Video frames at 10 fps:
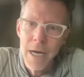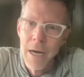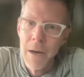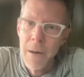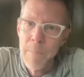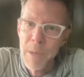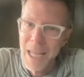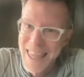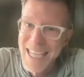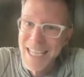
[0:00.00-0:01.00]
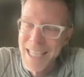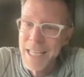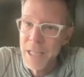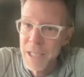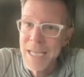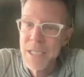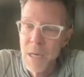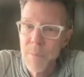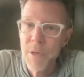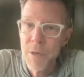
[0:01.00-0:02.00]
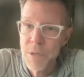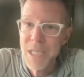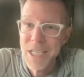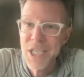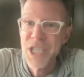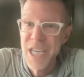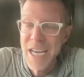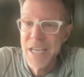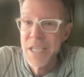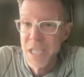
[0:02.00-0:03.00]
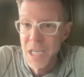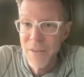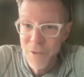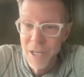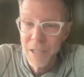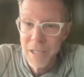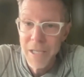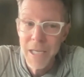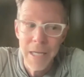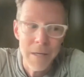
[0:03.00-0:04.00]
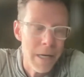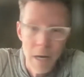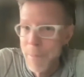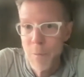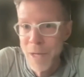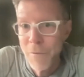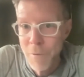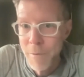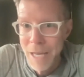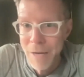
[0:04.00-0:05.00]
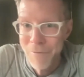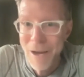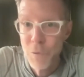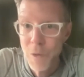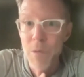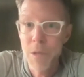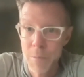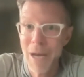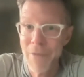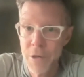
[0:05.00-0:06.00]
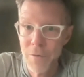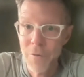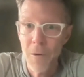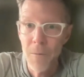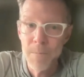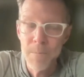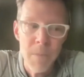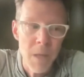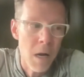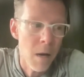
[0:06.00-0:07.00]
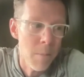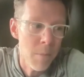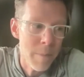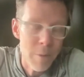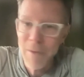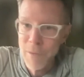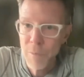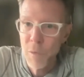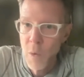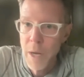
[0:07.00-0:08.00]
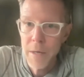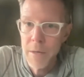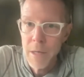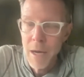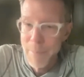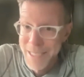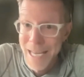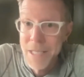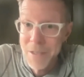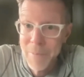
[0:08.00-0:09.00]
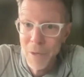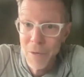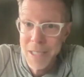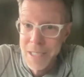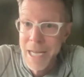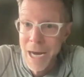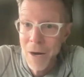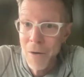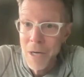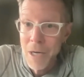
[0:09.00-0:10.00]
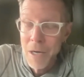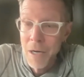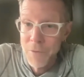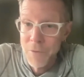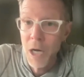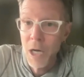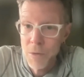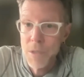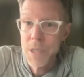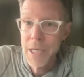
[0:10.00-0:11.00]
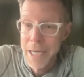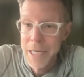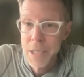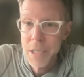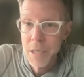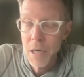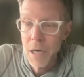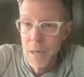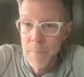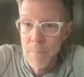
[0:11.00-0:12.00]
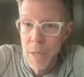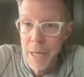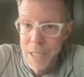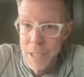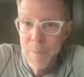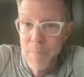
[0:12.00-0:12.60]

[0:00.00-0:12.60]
but I think that in the last couple of years, that's changed significantly. And I mean, we've at Foundry, which is my venture firm, I mean, we've deployed tens of millions now of dollars against GPs